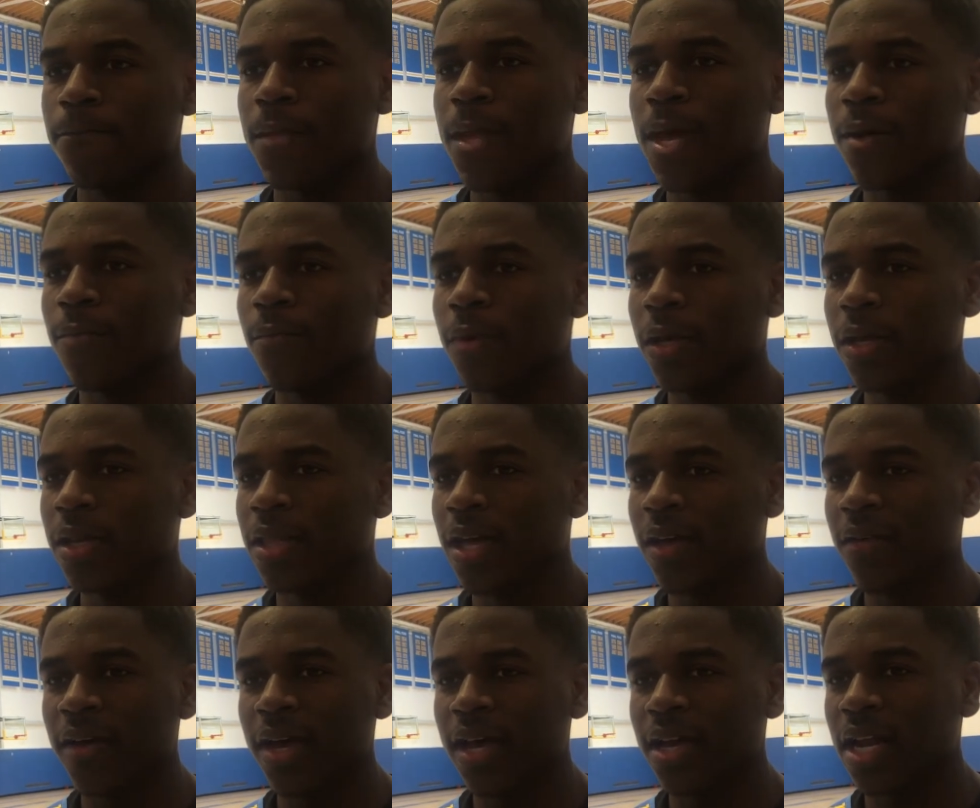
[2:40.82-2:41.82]
Not really.
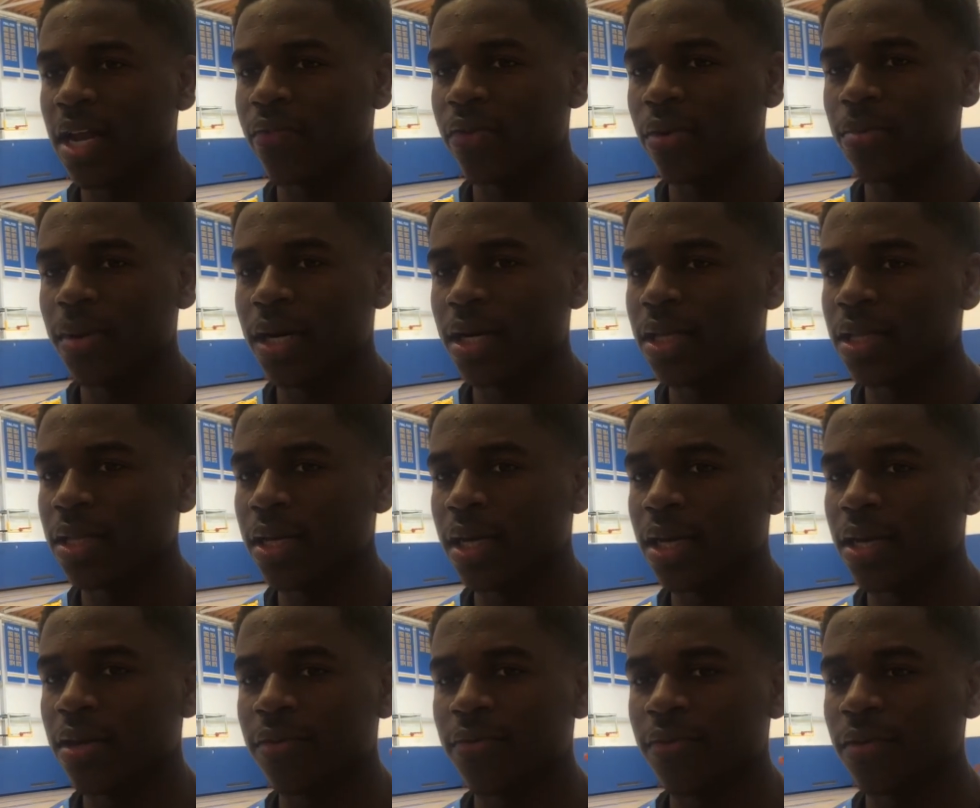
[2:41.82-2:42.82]
They've had everybody
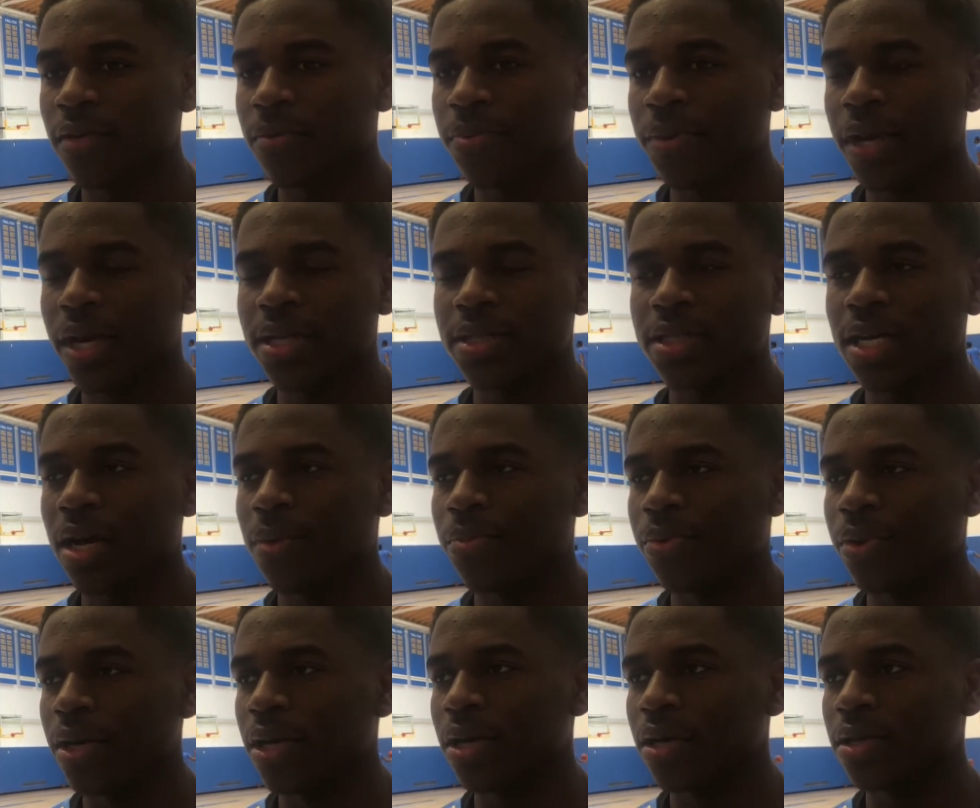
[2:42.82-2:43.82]
there for the past
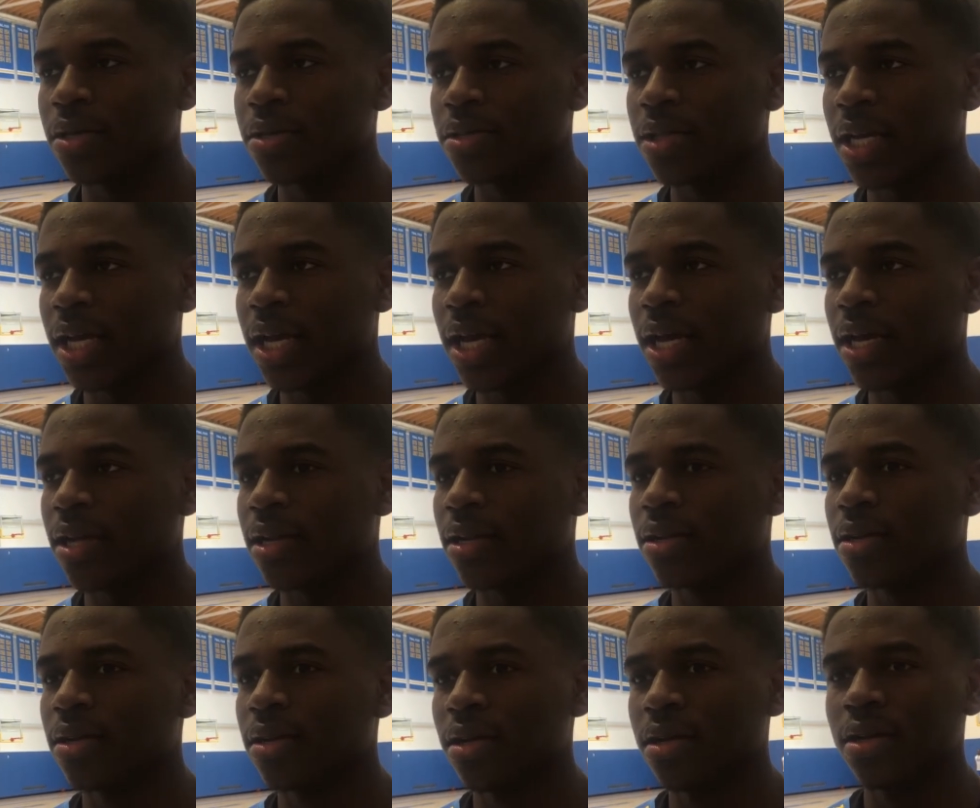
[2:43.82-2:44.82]
couple of years. They got
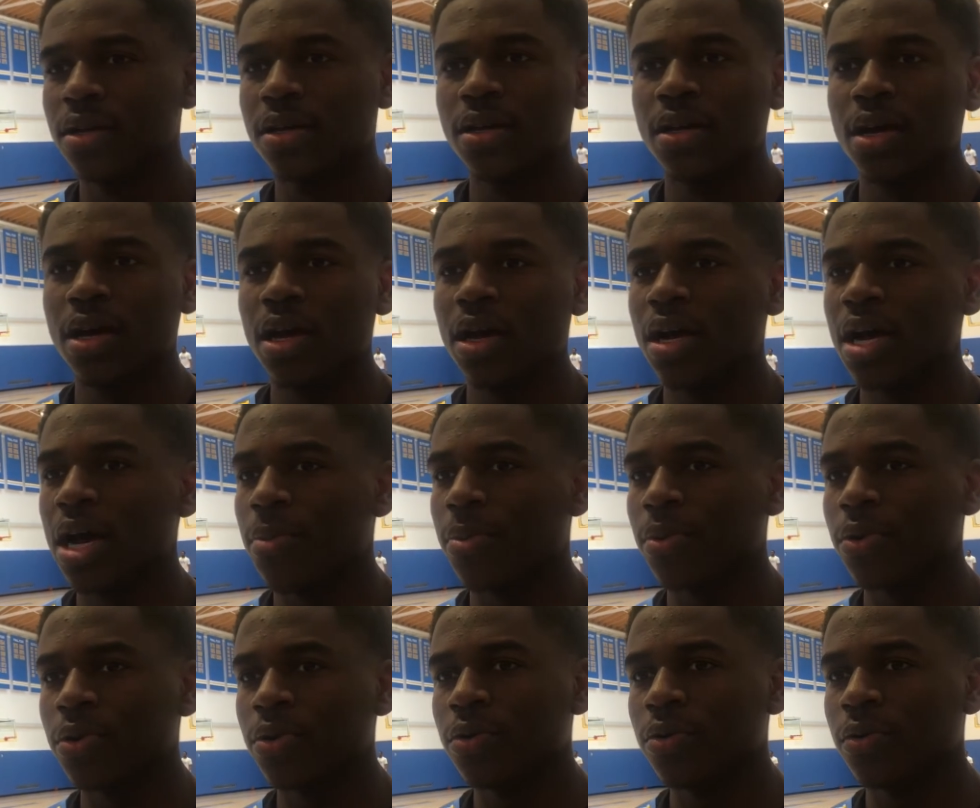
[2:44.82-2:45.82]
a
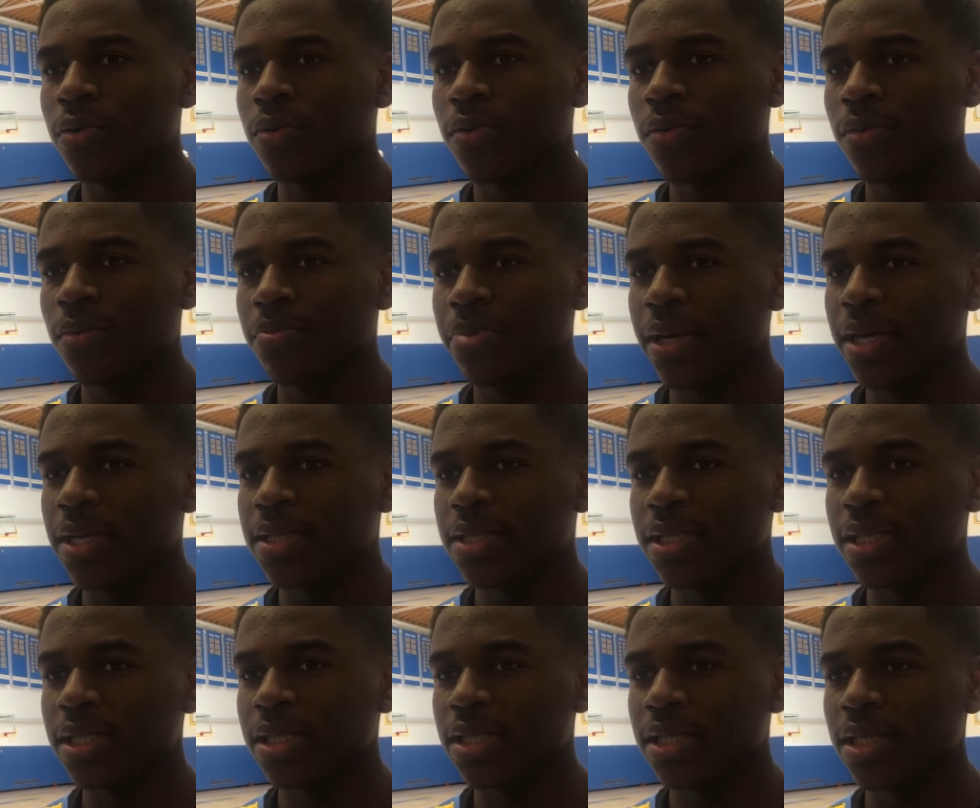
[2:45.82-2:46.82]
couple new
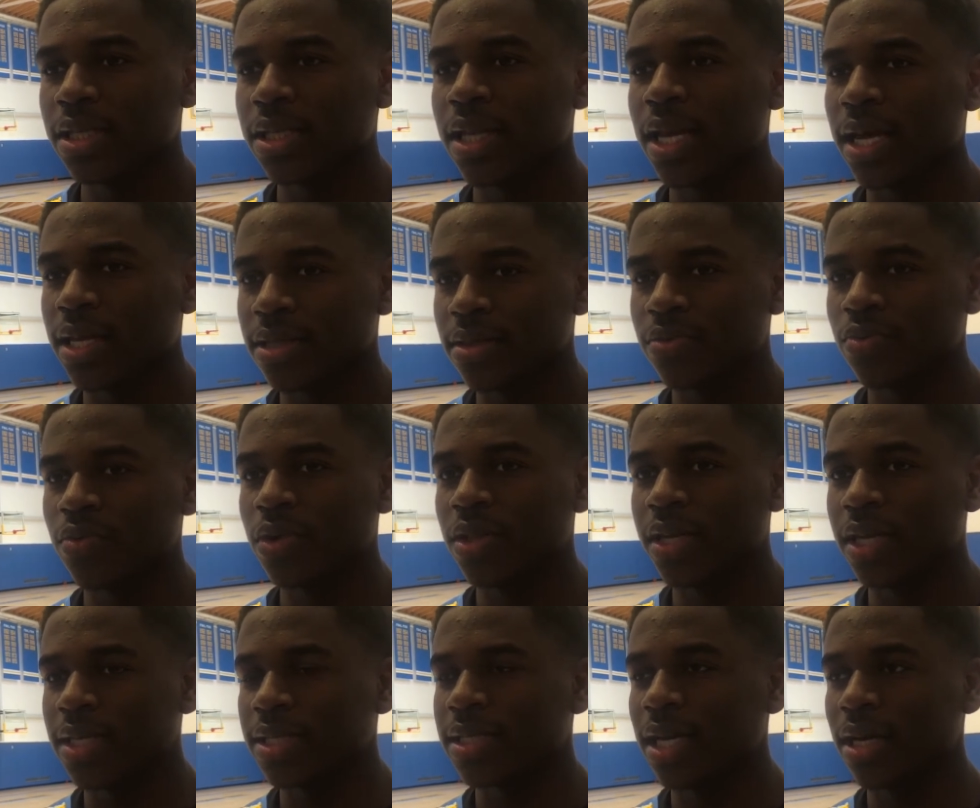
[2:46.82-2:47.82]
pieces, and that
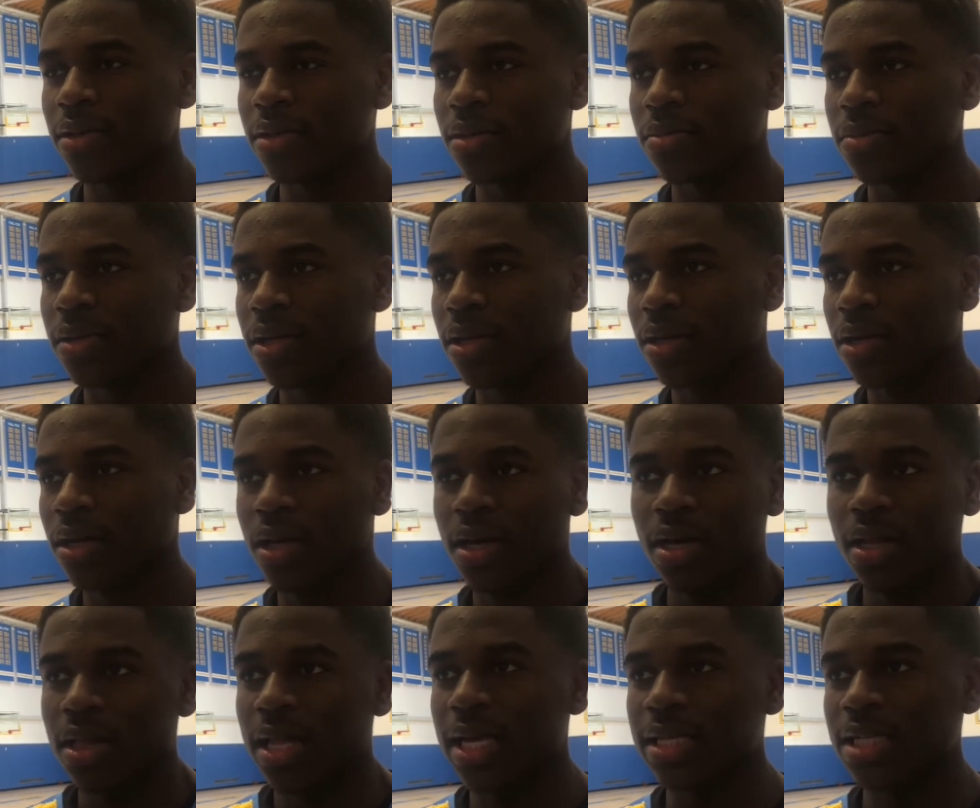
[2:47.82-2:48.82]
really excelled them. But
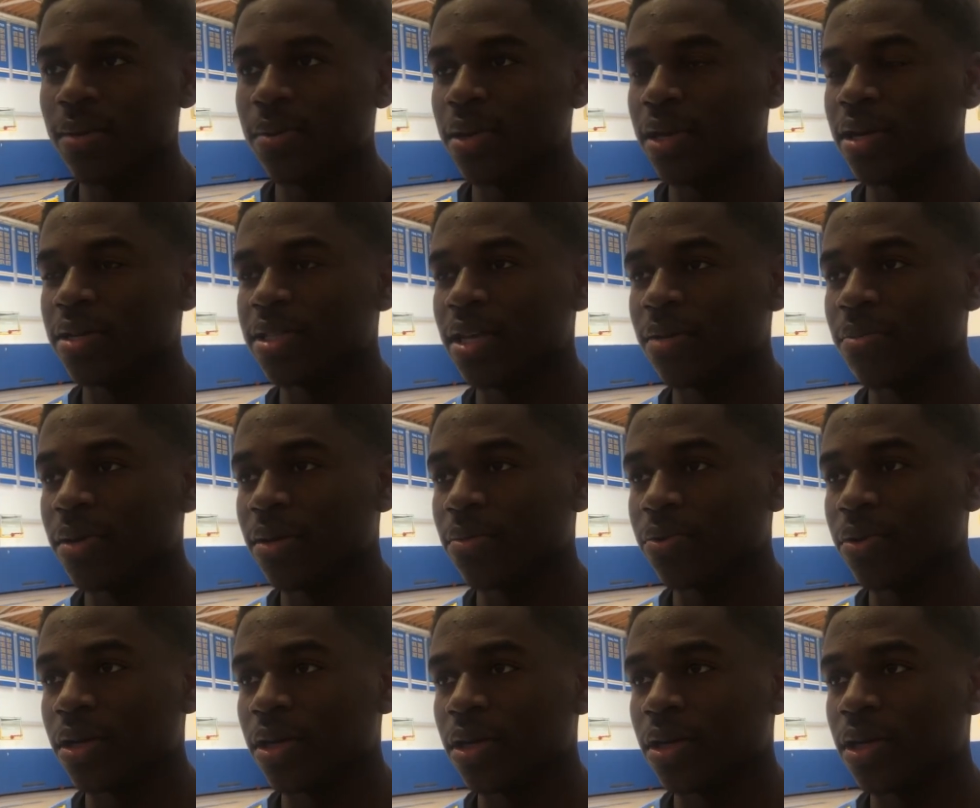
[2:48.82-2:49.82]
last couple of years, they've been
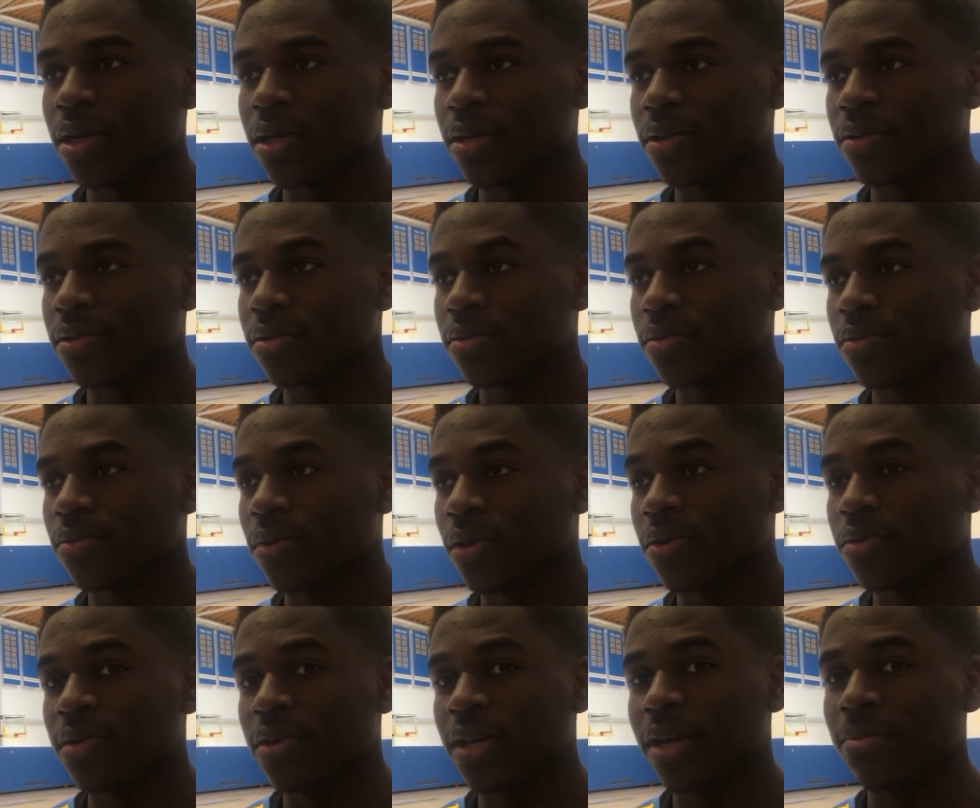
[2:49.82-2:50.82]
pretty good,
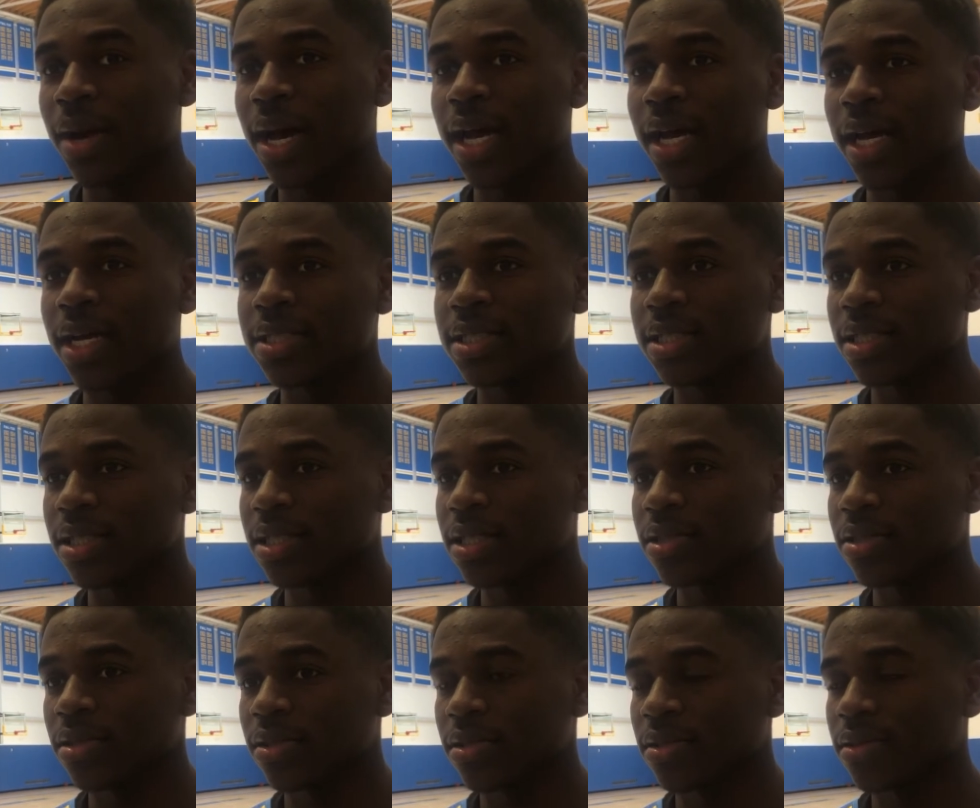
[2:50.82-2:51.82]
both in my eyes at least.